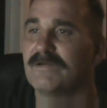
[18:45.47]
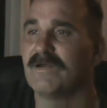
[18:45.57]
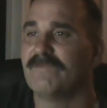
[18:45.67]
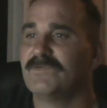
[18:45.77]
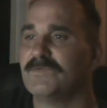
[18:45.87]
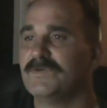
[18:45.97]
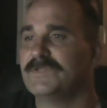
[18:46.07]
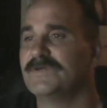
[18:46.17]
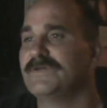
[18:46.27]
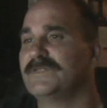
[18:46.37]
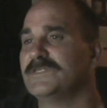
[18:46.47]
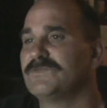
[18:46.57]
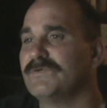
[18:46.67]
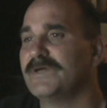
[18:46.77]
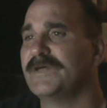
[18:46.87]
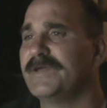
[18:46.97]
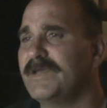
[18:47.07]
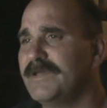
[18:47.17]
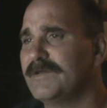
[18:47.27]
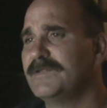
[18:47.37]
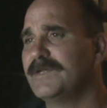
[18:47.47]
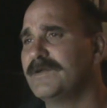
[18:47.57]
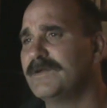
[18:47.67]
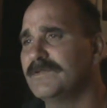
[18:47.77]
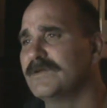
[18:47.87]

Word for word: comfortable doing it this way, Darrin.